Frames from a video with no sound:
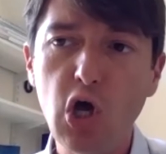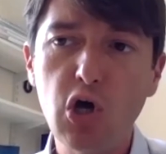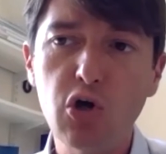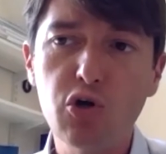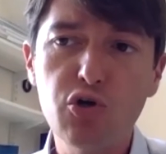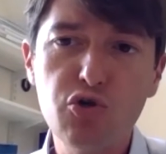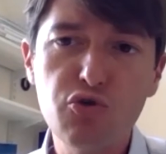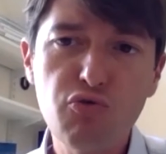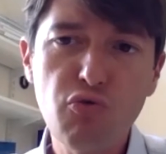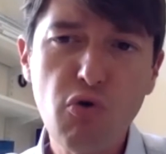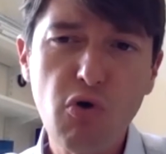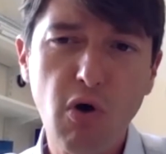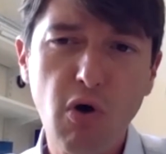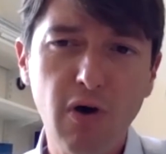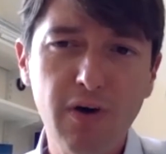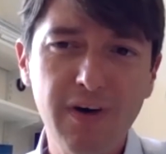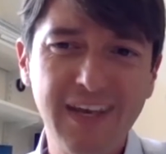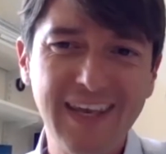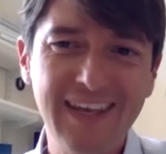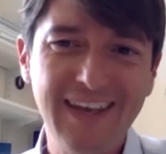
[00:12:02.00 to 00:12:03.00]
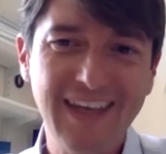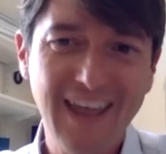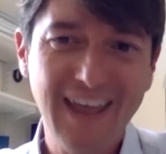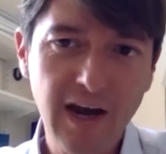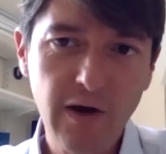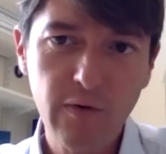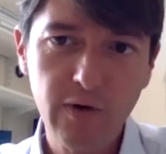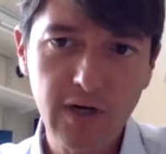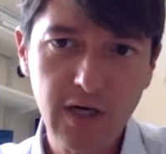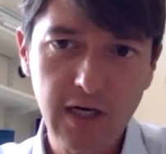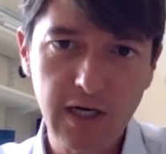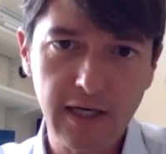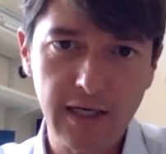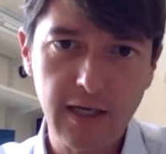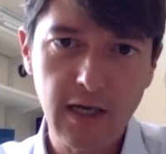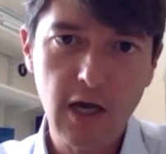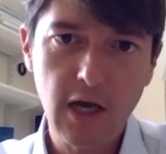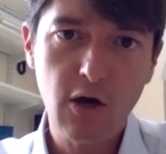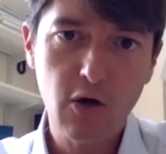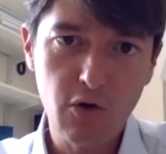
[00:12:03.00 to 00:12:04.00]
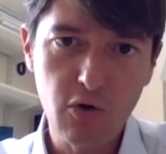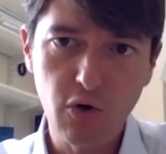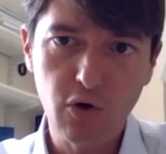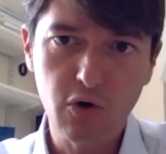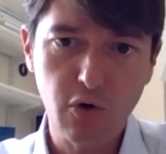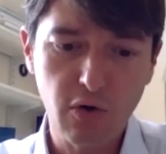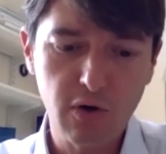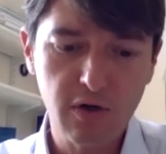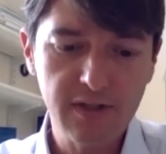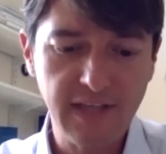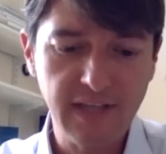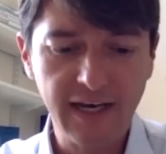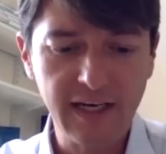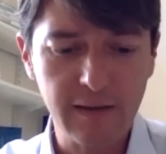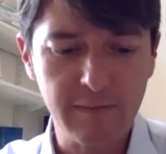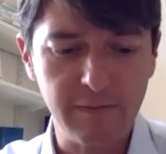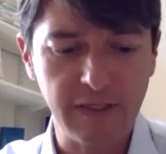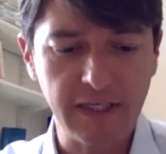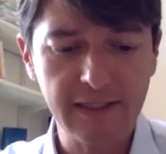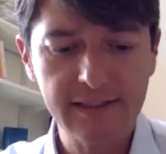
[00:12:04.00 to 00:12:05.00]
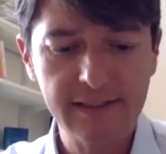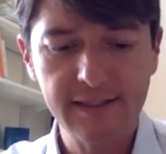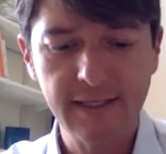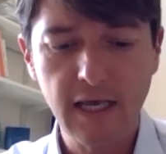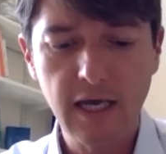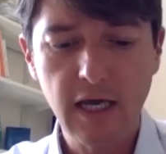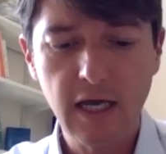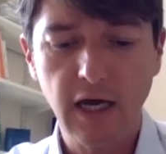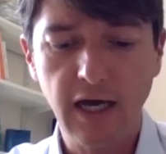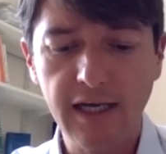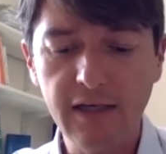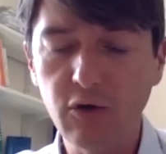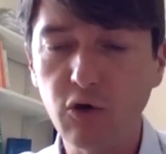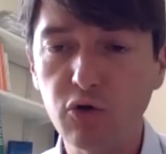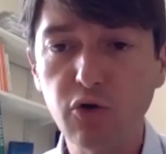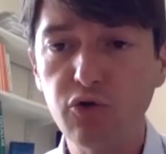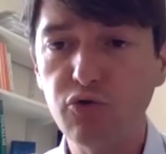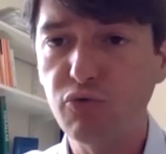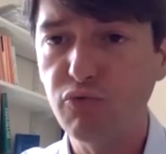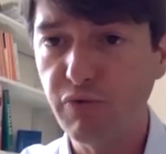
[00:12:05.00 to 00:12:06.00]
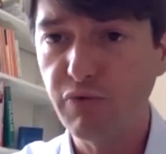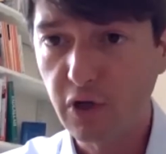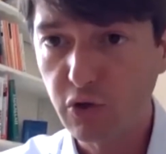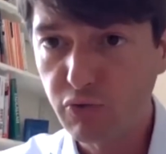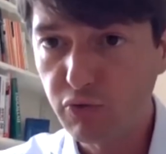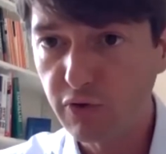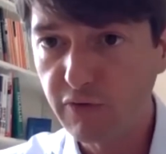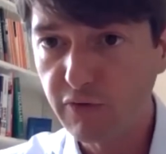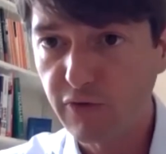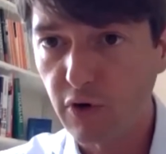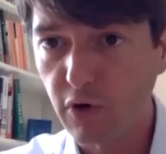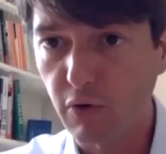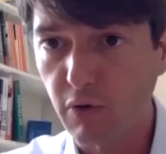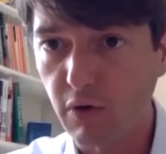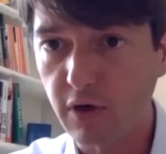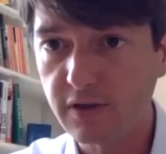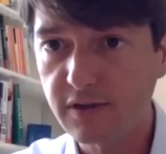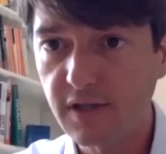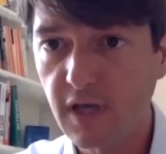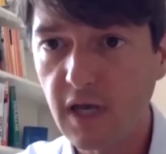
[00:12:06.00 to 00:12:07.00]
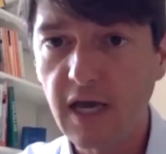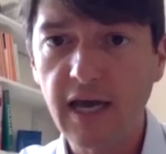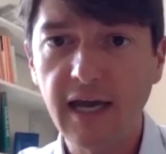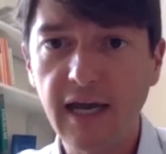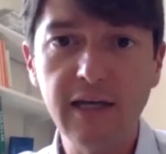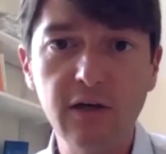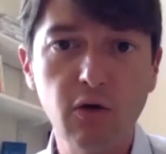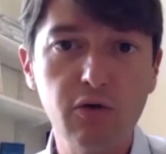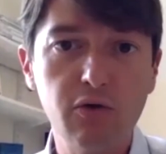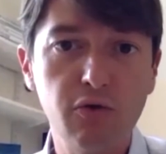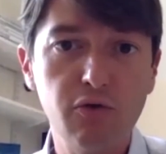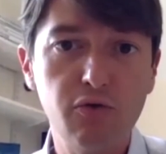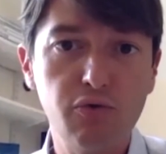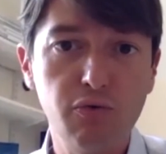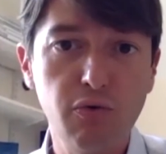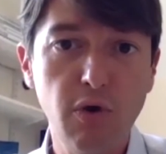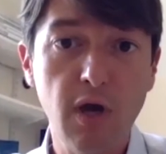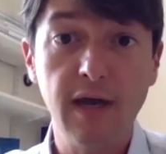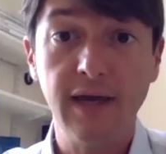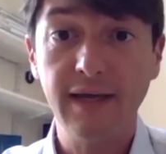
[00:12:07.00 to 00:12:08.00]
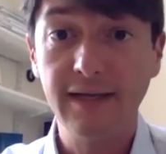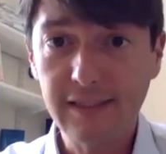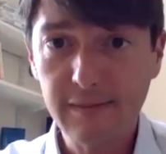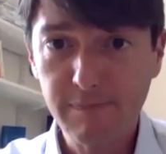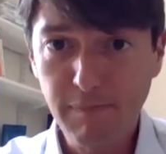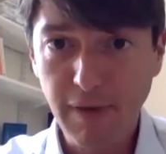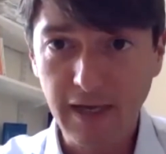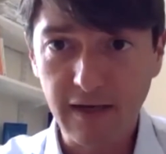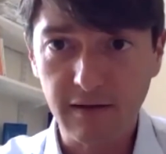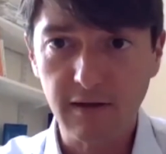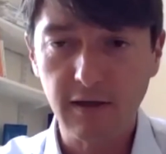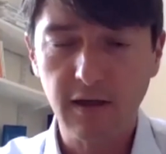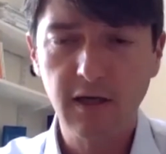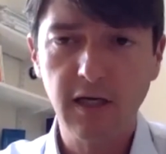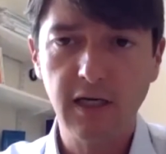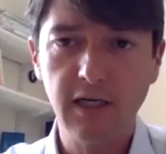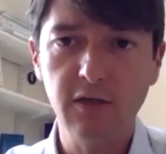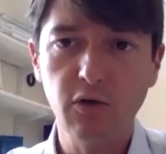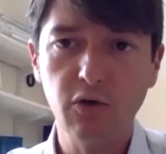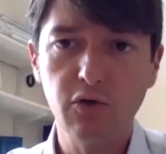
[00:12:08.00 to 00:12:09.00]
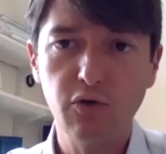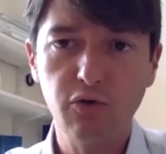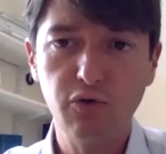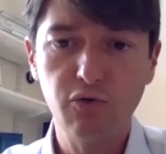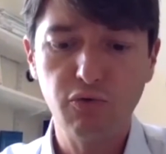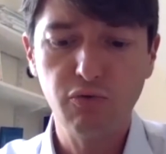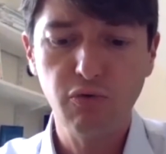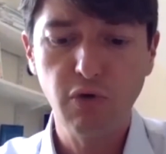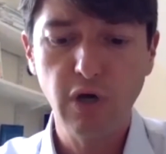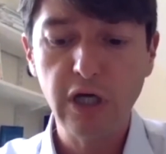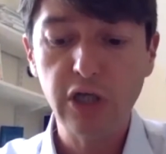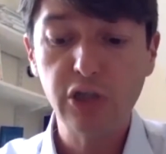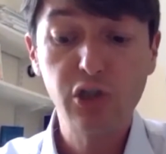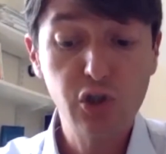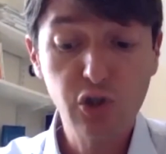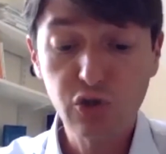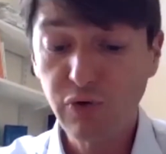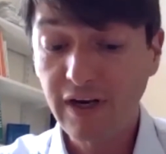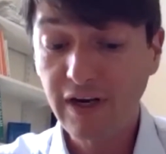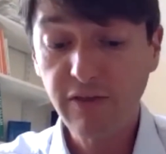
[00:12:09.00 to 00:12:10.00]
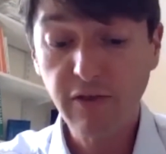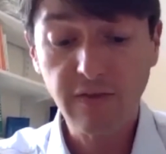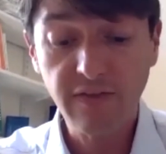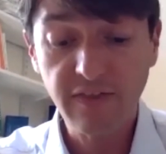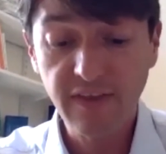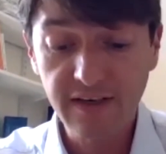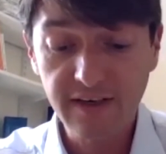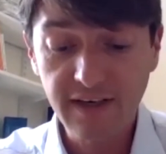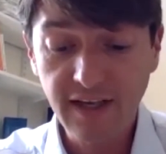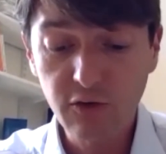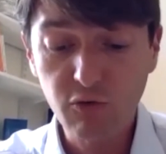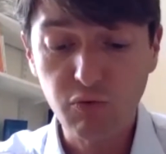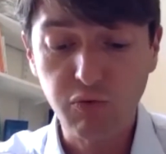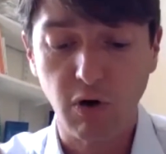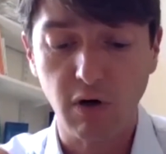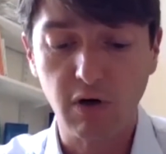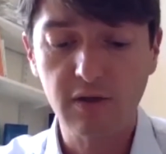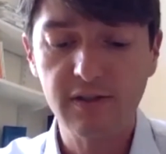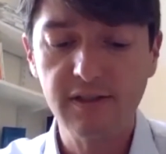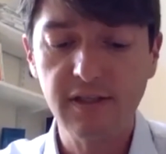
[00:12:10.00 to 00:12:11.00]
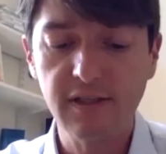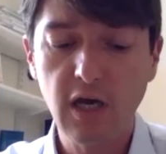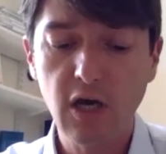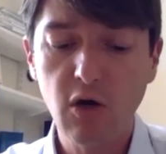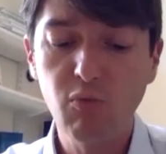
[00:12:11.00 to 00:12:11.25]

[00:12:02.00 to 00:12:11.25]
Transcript: drew on inherently local dynamics in order to recruit followers, in order to expand, in order to strengthen their networks.